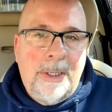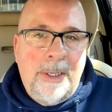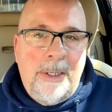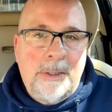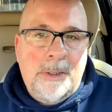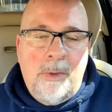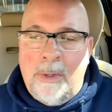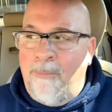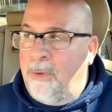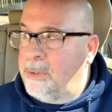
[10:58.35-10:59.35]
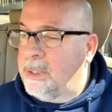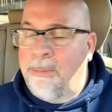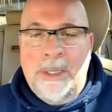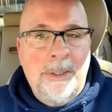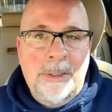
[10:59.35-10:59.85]
it is so confusing
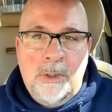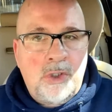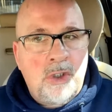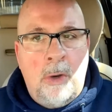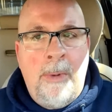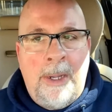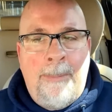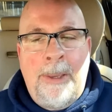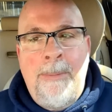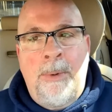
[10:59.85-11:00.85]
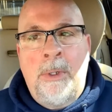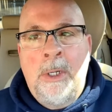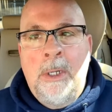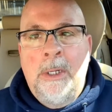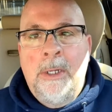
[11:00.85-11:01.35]
because there's so many people
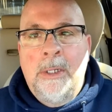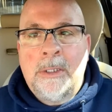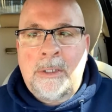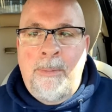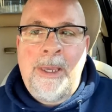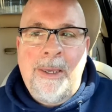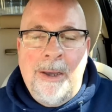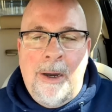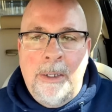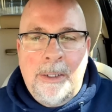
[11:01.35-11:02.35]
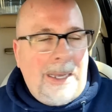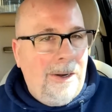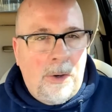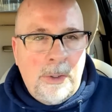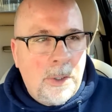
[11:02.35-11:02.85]
speaking on it that aren't